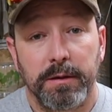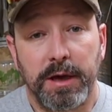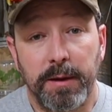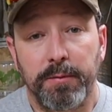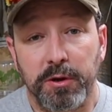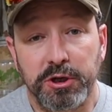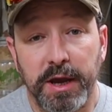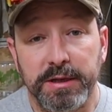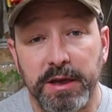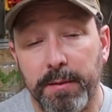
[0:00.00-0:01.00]
Keep your
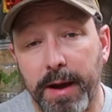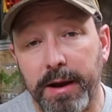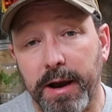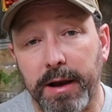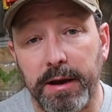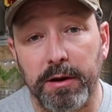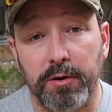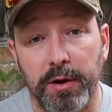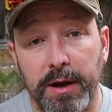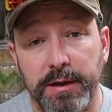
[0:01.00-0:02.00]
chicks at about 90
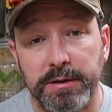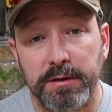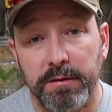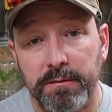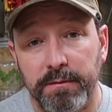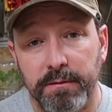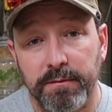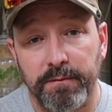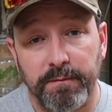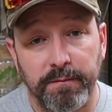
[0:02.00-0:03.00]
degrees
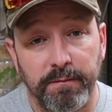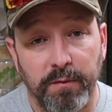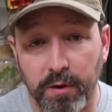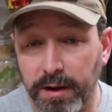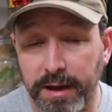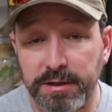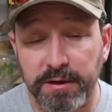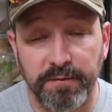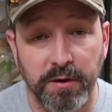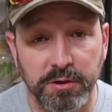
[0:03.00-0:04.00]
for at
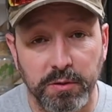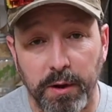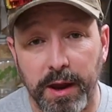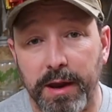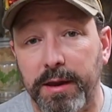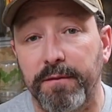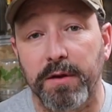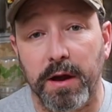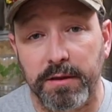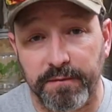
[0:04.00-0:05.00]
least the first week, if
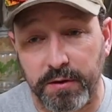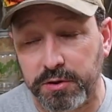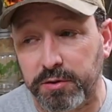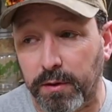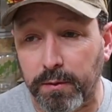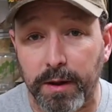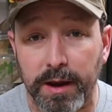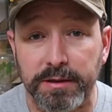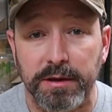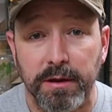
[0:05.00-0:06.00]
not the first 3
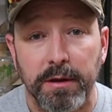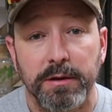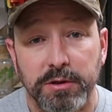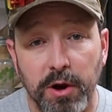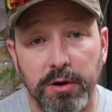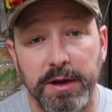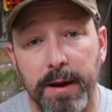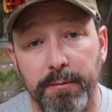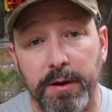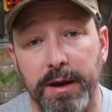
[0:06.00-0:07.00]
weeks. Start
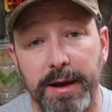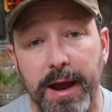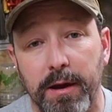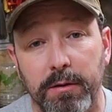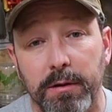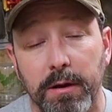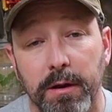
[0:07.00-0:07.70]
tapering it down.